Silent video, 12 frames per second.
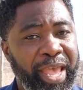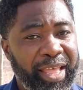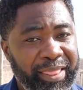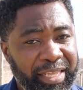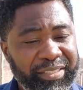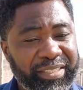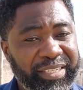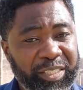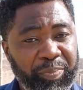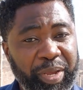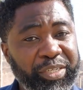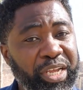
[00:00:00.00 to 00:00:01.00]
This is
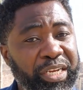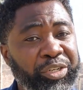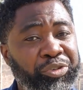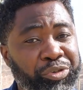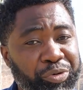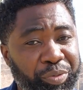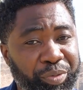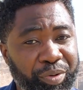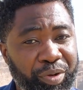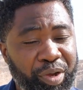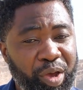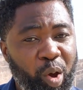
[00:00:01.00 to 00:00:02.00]
especially true
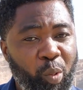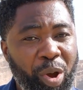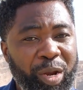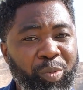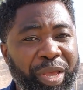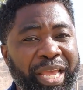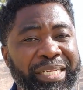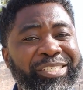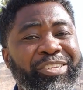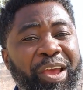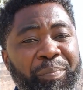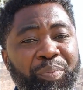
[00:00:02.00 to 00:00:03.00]
when we
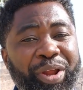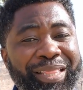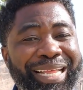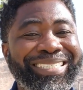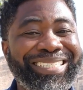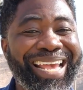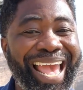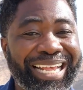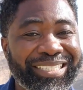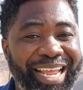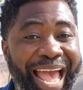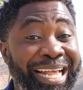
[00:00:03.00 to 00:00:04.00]
interpret the
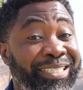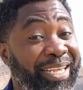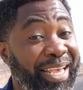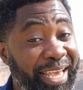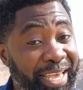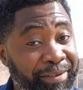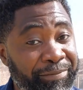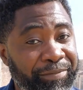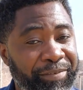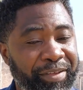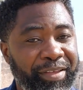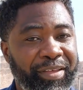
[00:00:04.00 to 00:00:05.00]
text as if
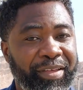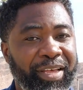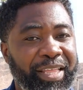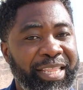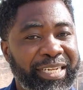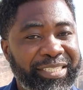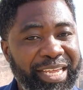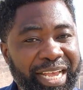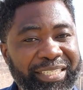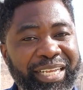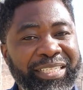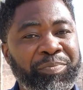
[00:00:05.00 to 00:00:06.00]
the
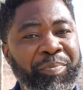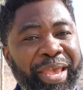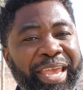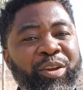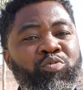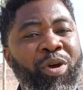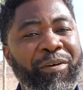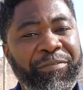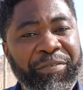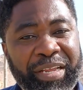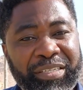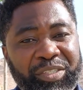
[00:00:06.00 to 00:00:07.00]
text is making
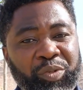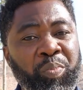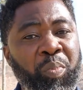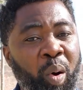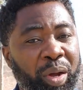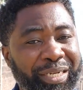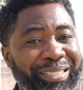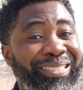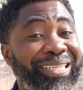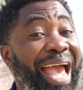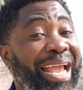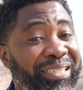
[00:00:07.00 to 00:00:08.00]
reference to modern
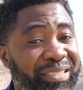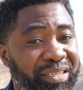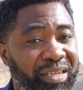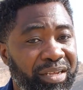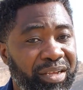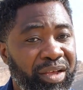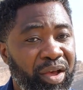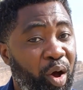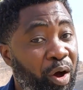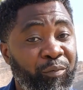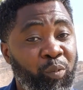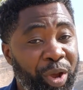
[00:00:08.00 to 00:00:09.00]
science,
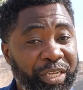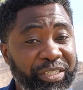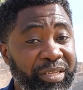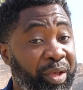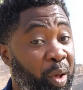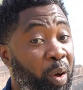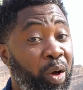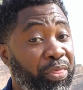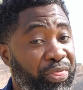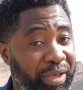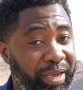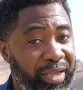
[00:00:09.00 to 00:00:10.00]
of which the
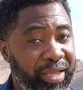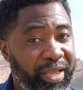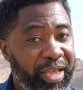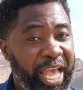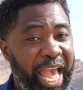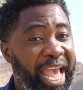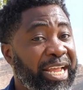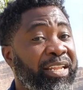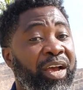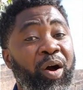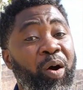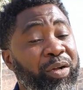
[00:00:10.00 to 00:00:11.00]
author and
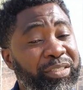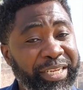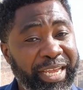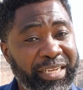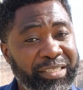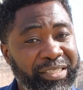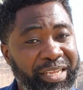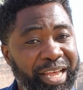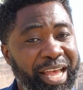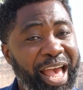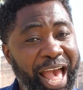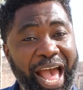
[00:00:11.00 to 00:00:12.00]
the audience
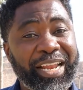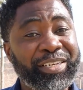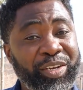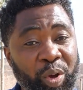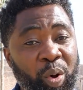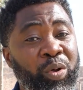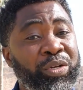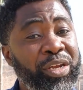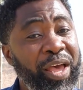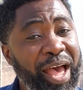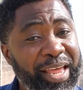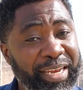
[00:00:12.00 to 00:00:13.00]
had no
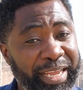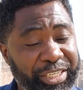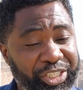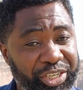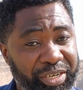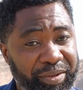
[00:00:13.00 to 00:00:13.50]
knowledge.